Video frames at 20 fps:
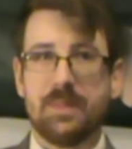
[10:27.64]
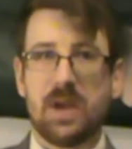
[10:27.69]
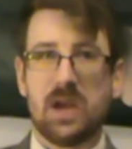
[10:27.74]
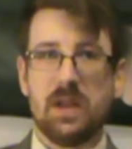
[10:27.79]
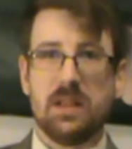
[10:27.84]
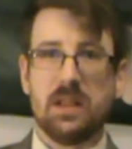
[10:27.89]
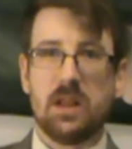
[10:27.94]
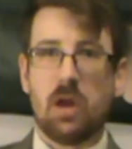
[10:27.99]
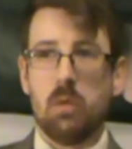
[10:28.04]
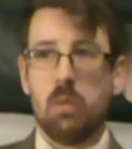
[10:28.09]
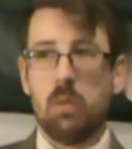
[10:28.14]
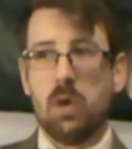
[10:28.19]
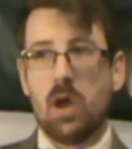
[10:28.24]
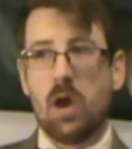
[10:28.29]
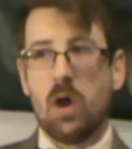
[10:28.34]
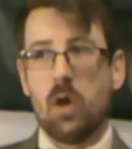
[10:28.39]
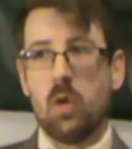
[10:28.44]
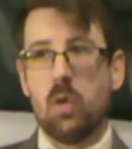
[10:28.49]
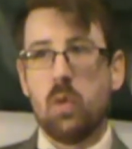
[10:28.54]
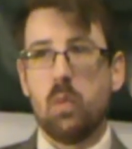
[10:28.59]
I don't
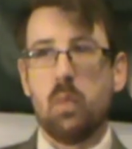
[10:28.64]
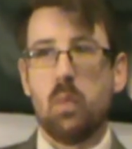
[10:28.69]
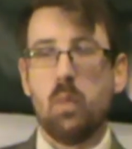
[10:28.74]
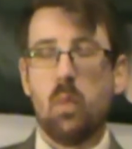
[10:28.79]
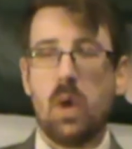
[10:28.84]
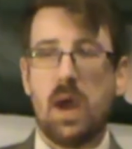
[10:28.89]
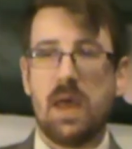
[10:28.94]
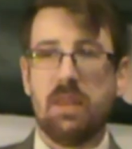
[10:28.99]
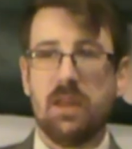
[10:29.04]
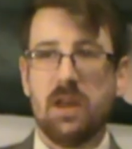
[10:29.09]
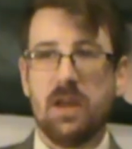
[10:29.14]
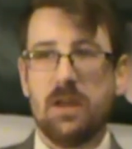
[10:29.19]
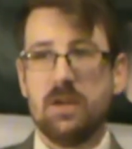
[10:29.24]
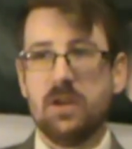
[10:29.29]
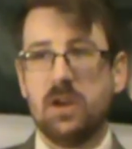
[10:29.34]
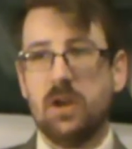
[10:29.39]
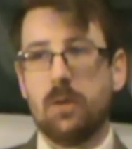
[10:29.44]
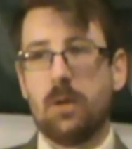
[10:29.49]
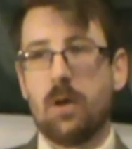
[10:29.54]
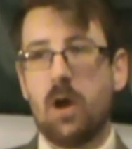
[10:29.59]
know whether
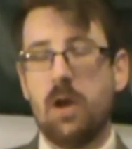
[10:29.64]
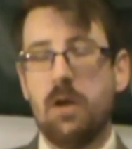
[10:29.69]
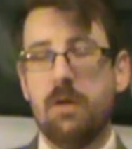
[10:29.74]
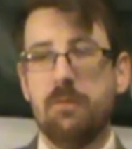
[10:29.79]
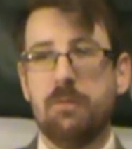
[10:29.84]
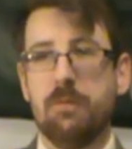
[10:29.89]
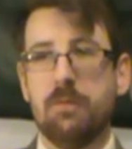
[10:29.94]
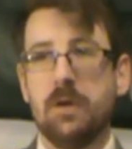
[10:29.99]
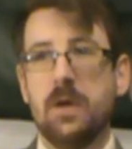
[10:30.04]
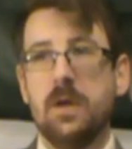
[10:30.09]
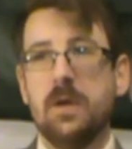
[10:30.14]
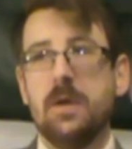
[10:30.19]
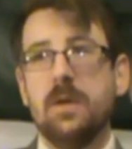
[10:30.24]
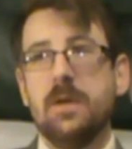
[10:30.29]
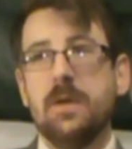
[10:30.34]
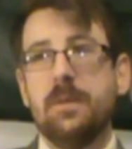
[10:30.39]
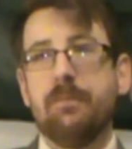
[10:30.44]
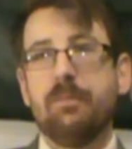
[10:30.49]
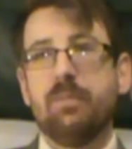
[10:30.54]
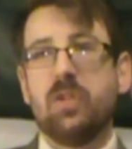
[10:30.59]
you kind of
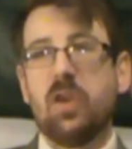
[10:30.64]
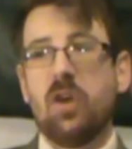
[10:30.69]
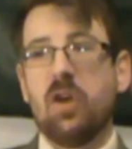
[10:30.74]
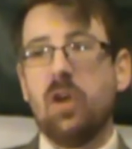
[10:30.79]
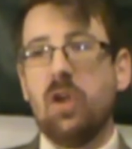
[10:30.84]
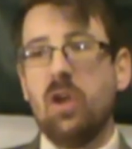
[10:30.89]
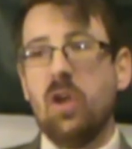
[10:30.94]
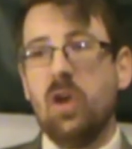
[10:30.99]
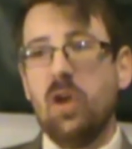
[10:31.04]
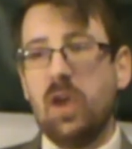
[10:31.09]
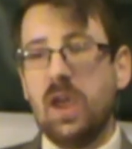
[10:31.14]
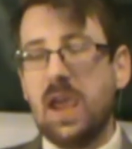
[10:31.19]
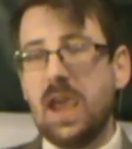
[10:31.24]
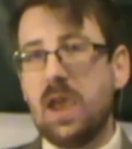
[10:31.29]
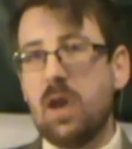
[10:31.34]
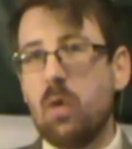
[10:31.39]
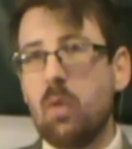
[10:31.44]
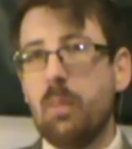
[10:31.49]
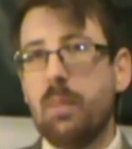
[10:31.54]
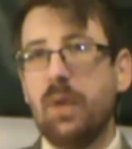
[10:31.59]
turn her
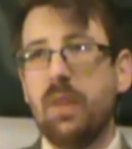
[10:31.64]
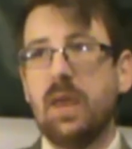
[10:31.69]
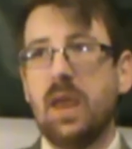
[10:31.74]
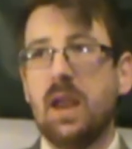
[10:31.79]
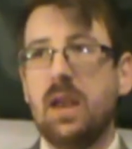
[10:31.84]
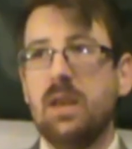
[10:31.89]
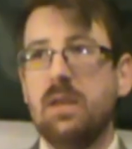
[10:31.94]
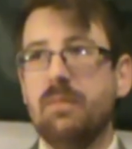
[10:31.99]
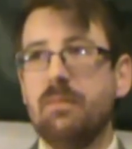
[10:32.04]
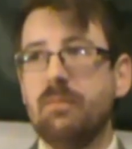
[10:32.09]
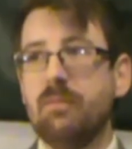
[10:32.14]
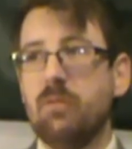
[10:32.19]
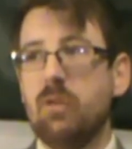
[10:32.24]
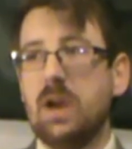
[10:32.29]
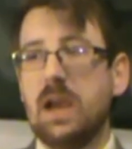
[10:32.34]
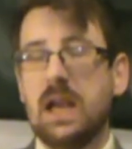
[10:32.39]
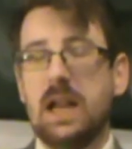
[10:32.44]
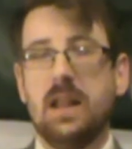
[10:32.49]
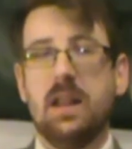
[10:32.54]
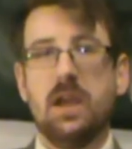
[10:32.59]
heel, but then
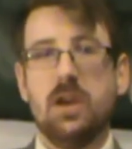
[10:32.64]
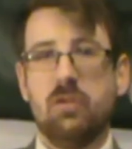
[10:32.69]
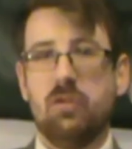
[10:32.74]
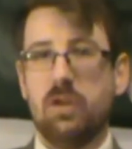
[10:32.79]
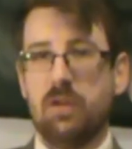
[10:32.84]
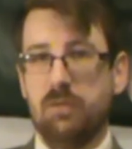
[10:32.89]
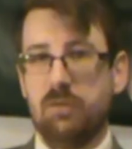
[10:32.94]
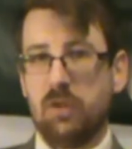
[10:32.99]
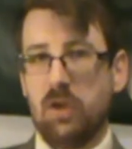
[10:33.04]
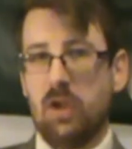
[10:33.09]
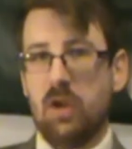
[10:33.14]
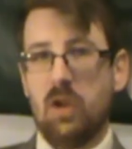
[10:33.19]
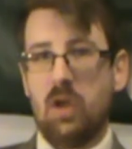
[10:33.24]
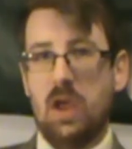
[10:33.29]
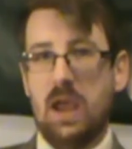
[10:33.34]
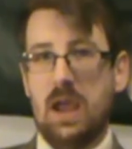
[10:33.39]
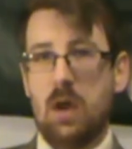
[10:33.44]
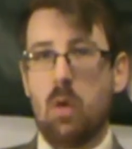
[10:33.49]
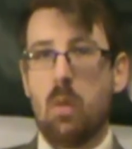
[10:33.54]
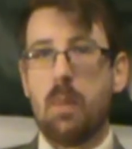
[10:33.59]
really they should have turned
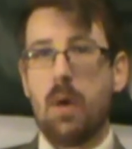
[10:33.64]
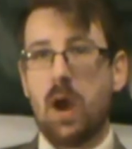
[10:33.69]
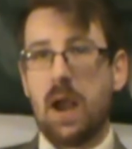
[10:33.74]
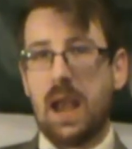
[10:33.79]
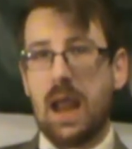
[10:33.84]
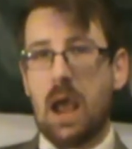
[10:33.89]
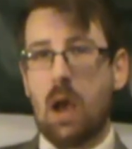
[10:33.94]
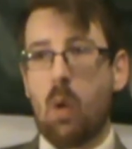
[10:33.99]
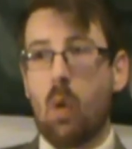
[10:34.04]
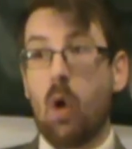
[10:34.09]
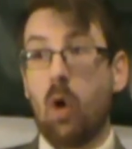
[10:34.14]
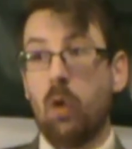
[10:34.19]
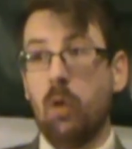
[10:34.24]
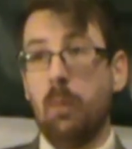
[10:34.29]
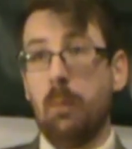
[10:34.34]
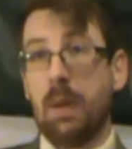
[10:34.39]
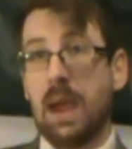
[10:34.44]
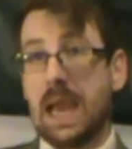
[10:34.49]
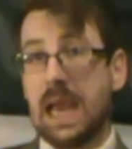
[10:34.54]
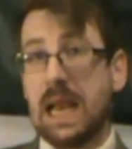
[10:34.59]
her heel by now
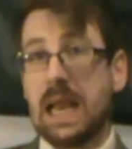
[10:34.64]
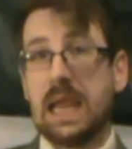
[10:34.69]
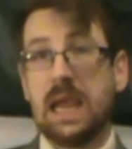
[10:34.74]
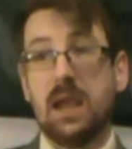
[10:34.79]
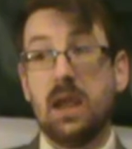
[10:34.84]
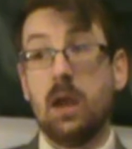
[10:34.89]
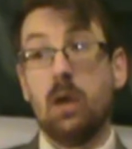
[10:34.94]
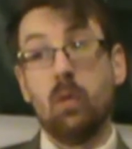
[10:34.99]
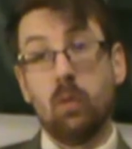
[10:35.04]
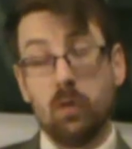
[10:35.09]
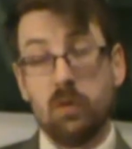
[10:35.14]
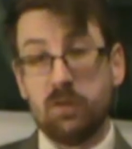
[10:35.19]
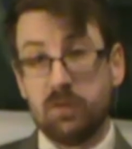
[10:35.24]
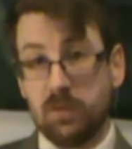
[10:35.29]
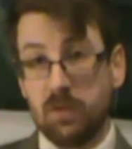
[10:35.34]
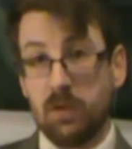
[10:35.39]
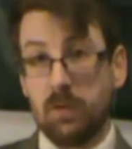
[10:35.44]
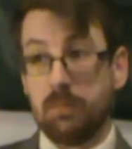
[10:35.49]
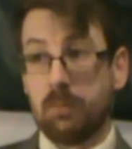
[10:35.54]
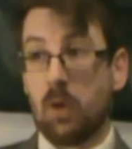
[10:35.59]
on Bayley in order
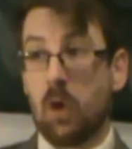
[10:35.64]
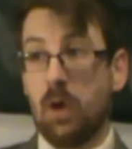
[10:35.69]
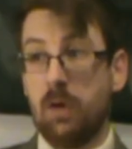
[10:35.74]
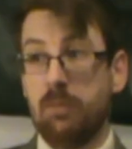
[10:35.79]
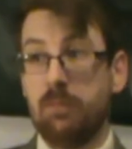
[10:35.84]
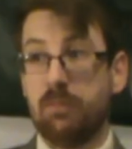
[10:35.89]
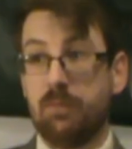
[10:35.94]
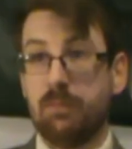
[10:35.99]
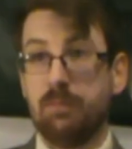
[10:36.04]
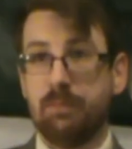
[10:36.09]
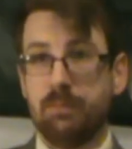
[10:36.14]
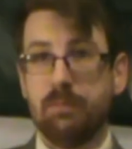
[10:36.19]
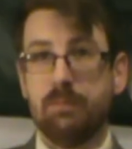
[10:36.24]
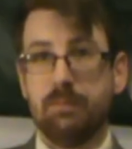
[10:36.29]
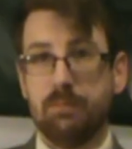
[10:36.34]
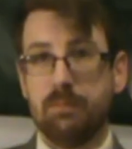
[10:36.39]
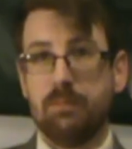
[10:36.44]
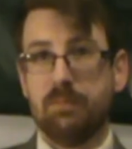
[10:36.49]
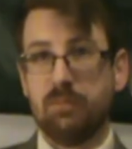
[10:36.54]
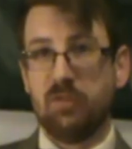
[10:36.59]
to kind of
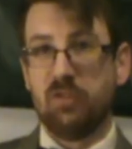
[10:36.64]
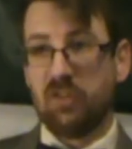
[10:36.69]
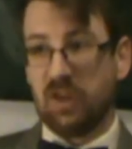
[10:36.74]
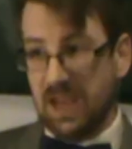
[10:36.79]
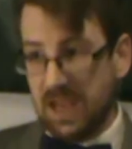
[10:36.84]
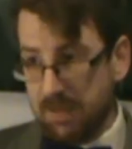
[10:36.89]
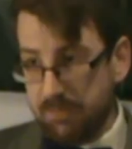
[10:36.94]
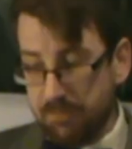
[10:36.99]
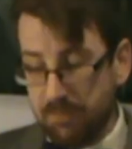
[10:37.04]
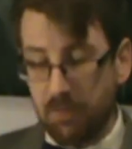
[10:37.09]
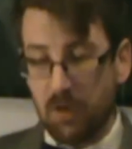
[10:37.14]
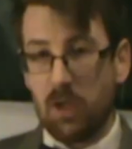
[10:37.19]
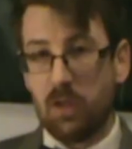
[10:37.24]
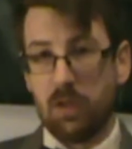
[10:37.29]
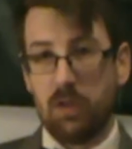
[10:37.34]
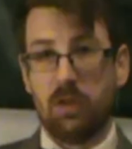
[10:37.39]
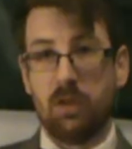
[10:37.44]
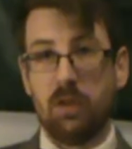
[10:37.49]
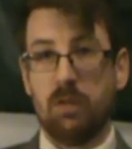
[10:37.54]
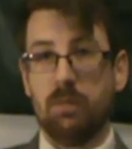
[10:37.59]
see
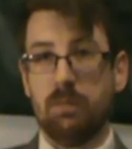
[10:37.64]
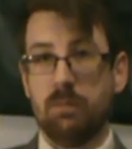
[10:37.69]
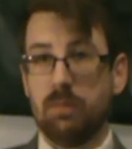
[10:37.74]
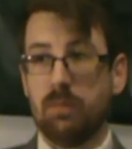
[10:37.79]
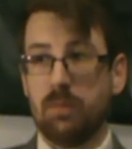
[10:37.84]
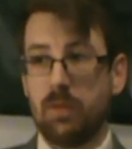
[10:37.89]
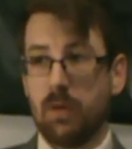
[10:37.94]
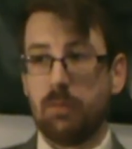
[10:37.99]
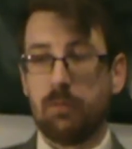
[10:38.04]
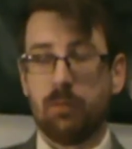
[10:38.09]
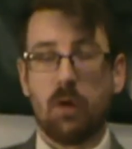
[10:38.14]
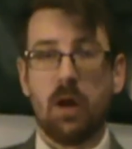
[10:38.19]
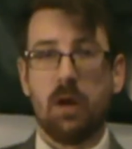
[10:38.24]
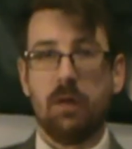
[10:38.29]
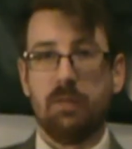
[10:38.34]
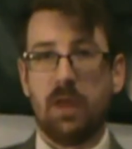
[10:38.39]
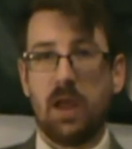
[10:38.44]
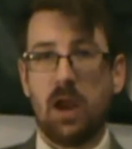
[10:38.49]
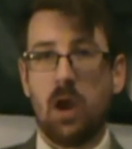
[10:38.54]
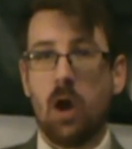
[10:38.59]
further than the front
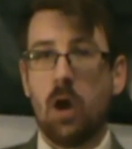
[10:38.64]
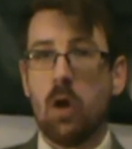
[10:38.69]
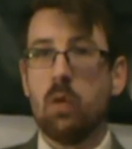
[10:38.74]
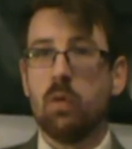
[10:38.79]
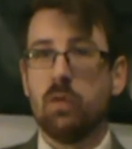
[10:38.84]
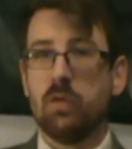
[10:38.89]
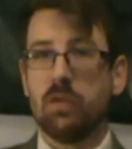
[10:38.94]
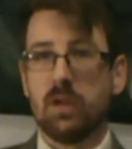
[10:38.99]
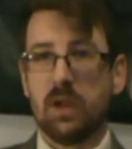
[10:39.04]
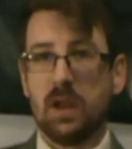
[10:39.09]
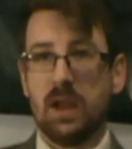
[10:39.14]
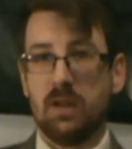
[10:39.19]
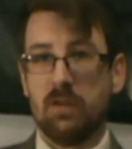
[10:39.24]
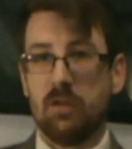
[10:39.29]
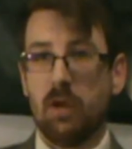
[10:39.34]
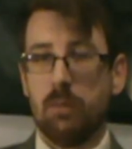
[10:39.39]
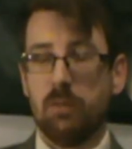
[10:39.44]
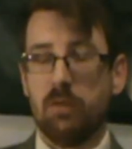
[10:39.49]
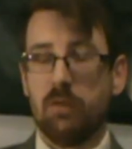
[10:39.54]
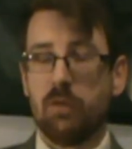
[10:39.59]
of their nose in
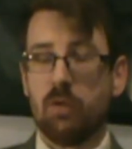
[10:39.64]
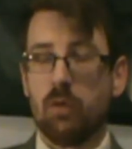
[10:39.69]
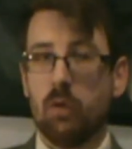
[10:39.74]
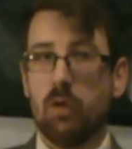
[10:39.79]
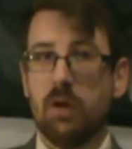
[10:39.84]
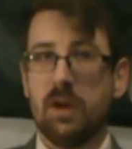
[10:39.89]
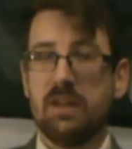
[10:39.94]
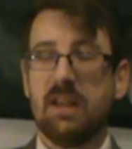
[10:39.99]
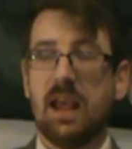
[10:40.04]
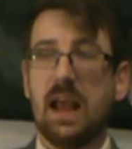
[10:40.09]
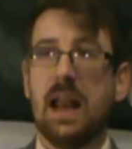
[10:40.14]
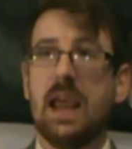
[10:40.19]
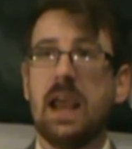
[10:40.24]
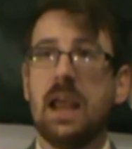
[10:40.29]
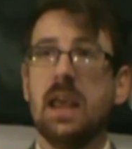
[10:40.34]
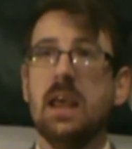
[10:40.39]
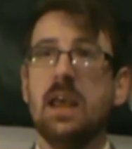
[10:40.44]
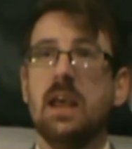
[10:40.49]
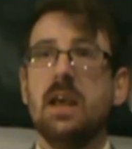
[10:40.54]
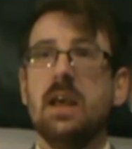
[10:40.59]
terms of storytelling.